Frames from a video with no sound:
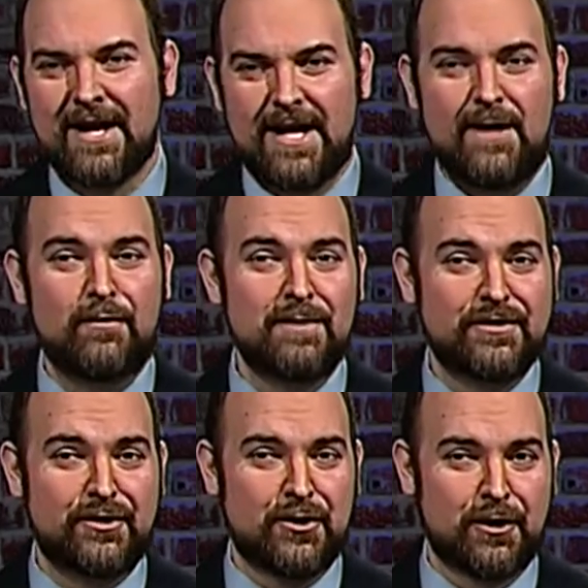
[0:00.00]
If you missed
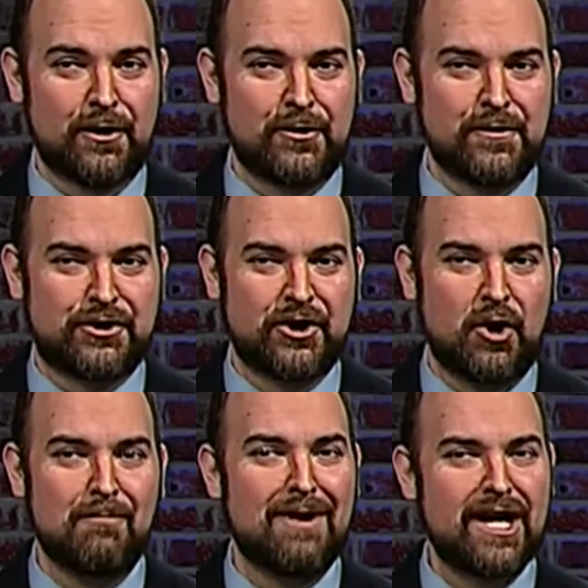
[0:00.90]
it earlier in the show,
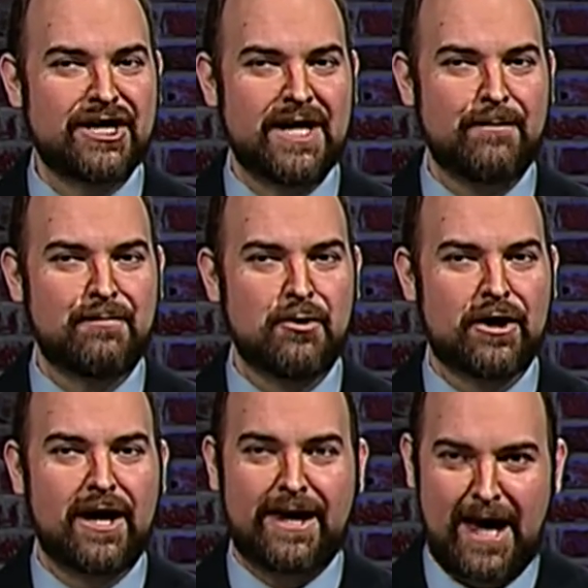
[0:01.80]
Mike Shep's book,
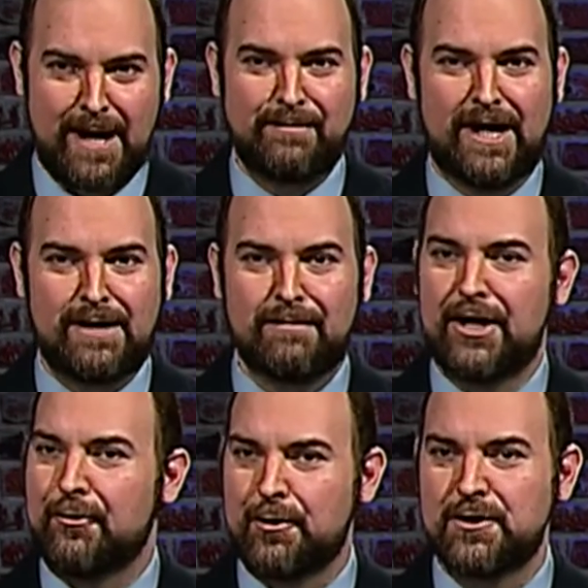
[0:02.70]
Game Night My
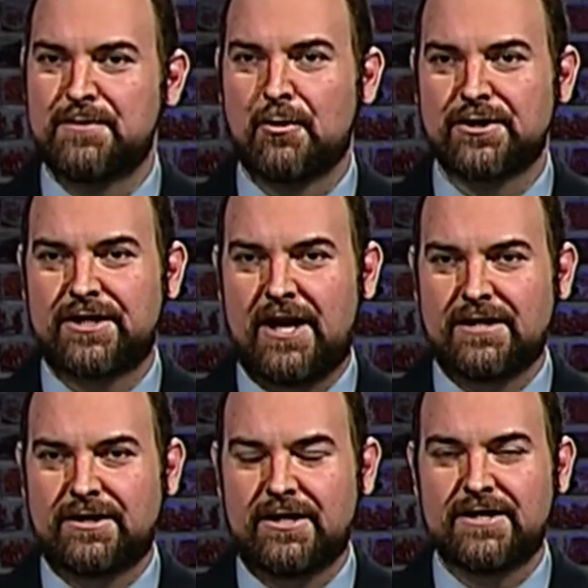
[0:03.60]
Career in
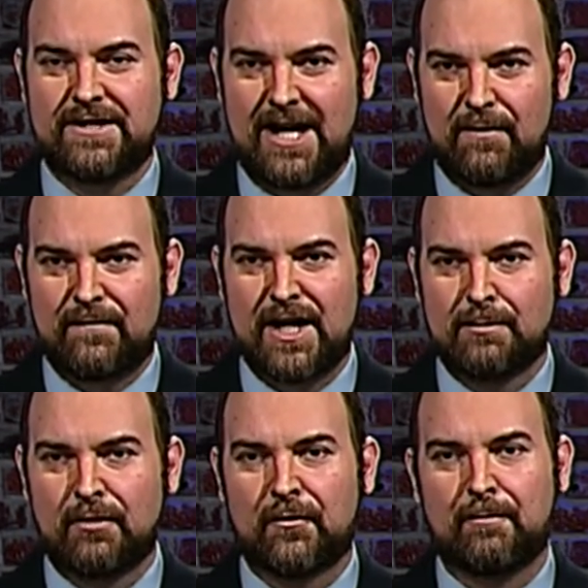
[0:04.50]
Sportscasting, is now
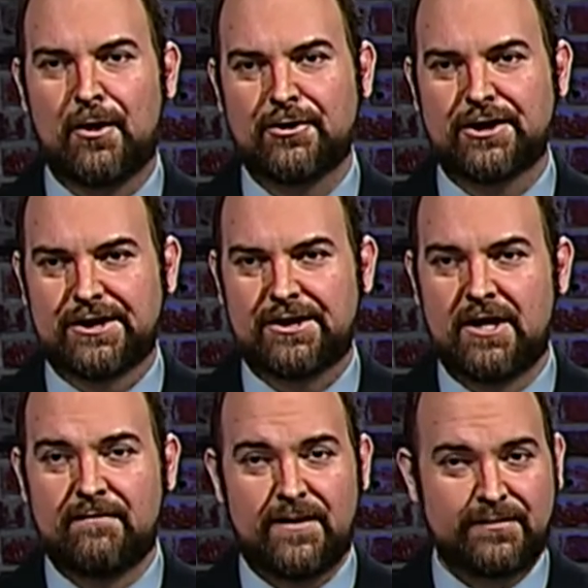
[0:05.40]
available for purchase.
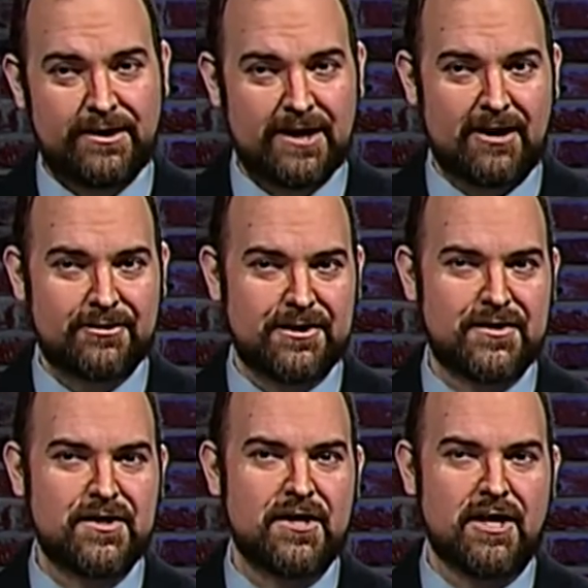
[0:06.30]
$15 is
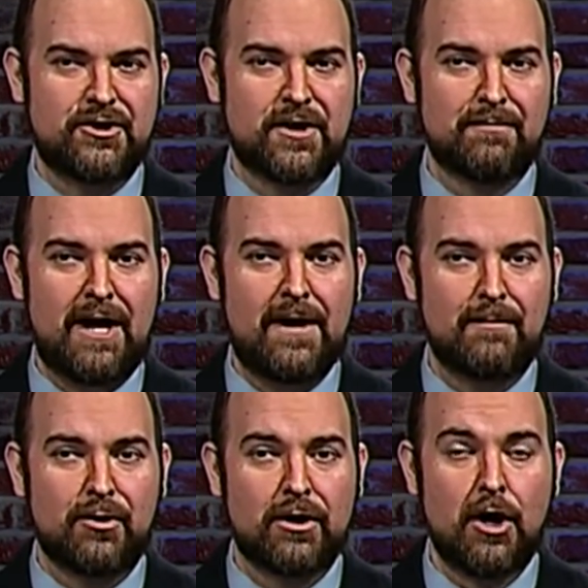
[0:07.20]
the cost. You can buy the
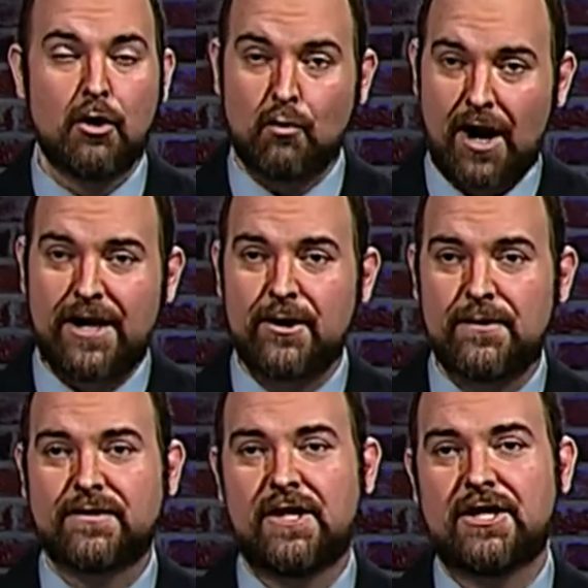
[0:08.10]
book right here at the
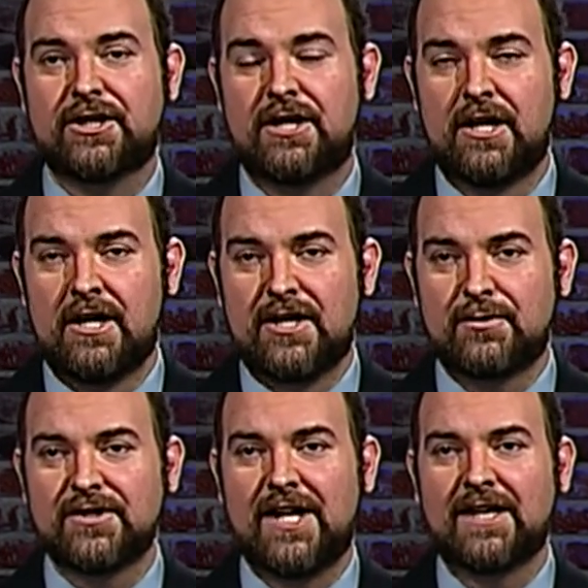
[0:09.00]
station as well
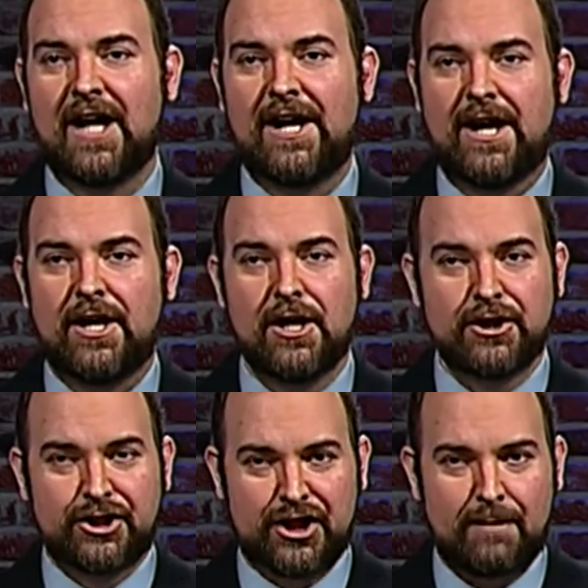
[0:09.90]
as online at
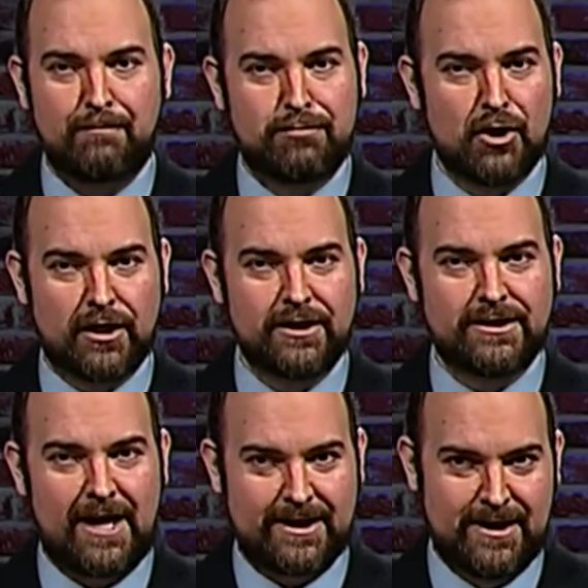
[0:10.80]

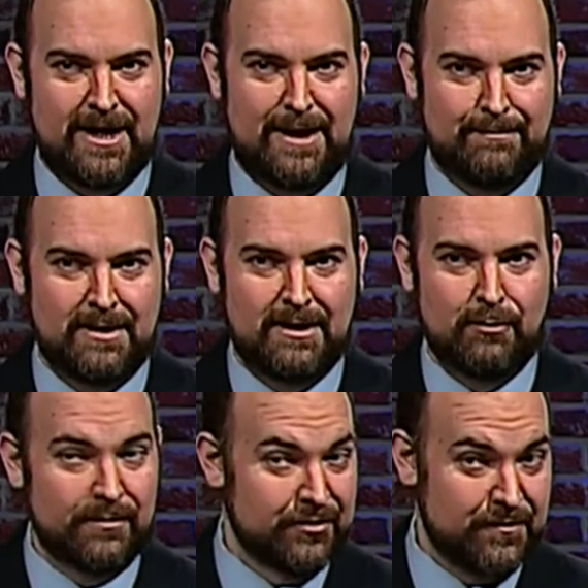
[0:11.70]
shepbook.com.
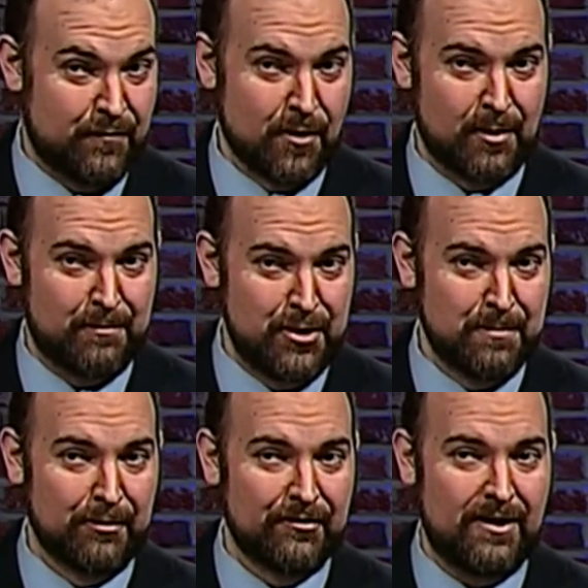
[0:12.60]
One of his former
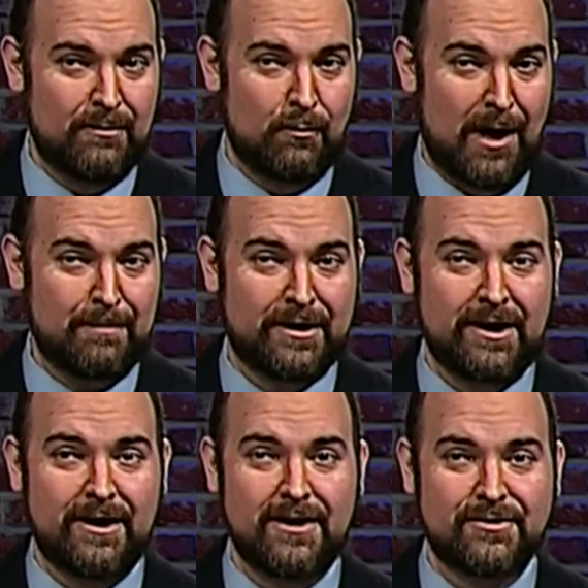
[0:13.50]
pupils at
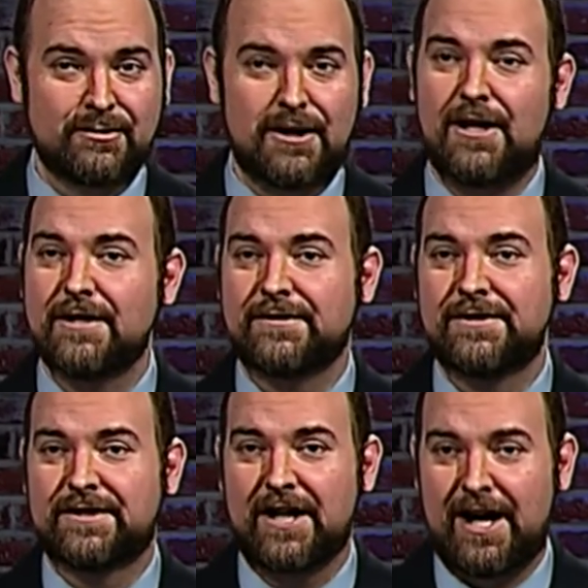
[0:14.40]
Wapakoneta High School, Austin
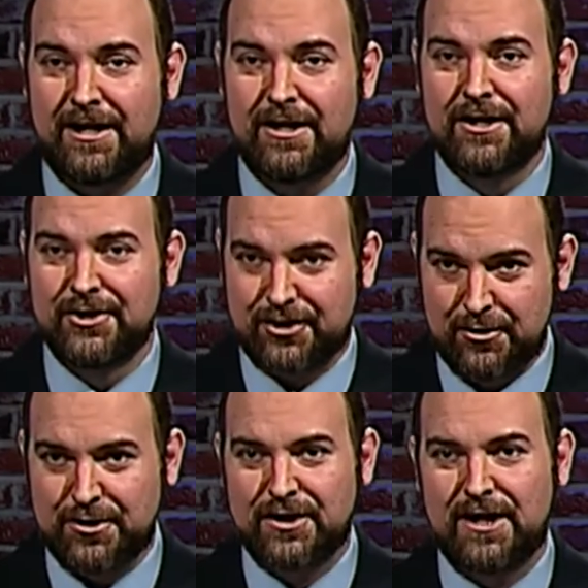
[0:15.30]
Scott,
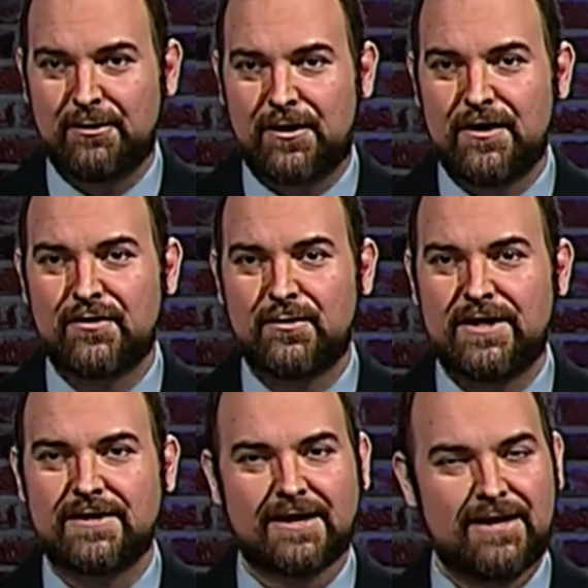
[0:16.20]
scoots in with this
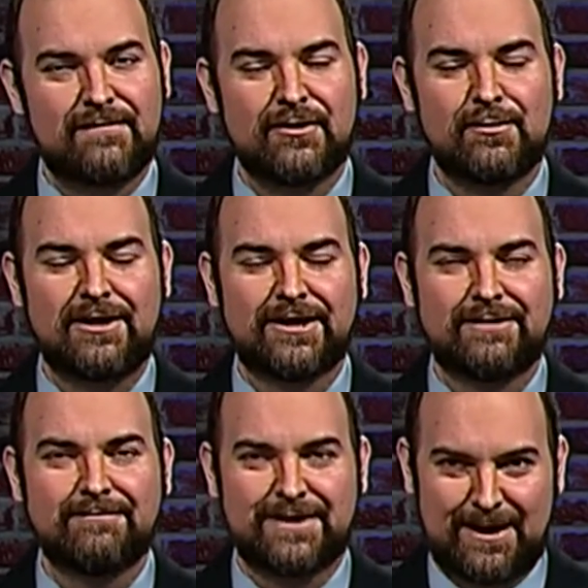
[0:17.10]
week's Lefeld Welding
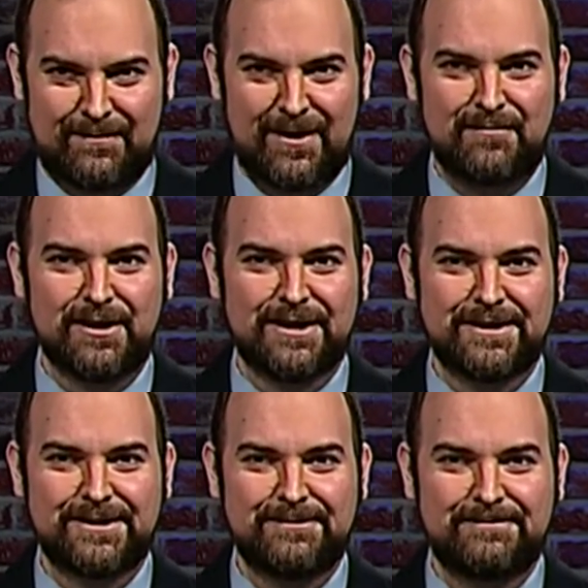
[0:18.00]
Top 5 Plays.